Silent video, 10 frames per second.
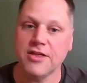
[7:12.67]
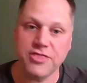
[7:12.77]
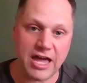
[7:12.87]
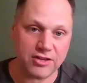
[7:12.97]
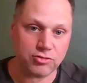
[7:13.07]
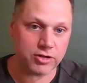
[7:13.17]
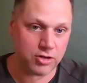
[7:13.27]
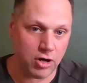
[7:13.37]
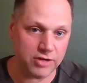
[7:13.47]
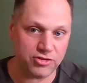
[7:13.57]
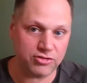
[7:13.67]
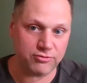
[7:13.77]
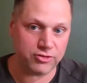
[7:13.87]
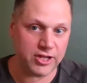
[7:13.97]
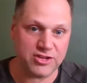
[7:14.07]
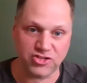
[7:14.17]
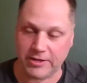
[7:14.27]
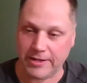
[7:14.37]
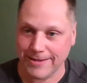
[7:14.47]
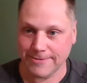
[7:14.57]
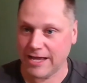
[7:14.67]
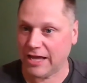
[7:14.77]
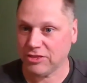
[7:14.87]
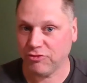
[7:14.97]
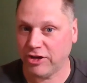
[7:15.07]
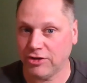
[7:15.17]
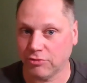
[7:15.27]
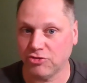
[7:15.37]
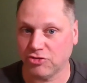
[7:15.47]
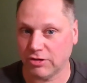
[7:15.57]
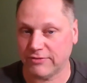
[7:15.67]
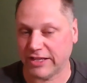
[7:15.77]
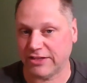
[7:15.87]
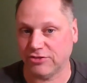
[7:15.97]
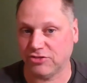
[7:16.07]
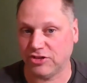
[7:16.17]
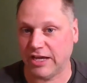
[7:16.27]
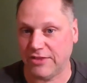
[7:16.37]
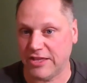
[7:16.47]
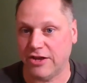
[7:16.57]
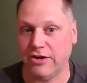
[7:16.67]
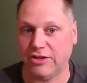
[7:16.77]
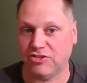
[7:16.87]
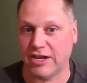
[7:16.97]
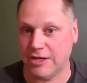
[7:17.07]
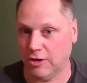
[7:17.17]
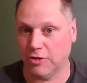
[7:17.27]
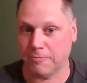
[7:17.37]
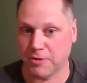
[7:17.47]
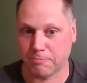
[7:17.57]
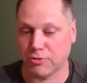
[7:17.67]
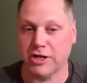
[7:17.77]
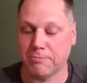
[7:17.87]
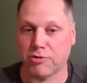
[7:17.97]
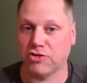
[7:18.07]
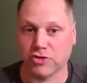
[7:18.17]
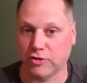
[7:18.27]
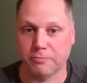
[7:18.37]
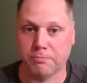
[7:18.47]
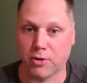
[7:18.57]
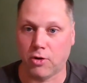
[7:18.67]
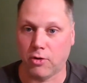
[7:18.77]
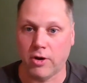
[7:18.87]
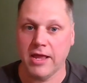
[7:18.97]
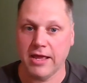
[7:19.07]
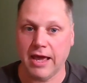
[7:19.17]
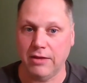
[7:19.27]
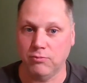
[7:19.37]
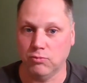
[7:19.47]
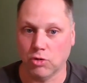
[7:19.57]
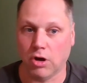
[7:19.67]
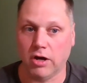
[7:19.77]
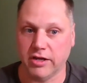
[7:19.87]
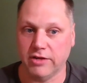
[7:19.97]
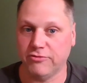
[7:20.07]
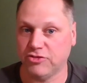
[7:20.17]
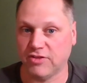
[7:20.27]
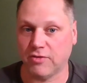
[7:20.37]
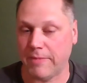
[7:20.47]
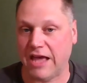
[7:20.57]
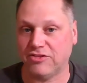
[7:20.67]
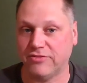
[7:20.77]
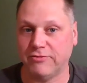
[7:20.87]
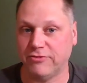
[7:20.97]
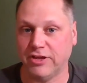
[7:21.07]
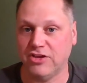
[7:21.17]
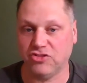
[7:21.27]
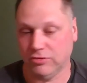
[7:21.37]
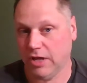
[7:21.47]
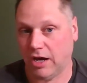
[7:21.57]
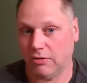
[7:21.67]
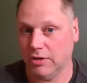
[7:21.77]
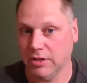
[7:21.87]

That's what causes inflation. Not the Federal Reserve like you'll see on the internet saying, oh, the printing press goes brr and we're all going to suffer massive inflation. No,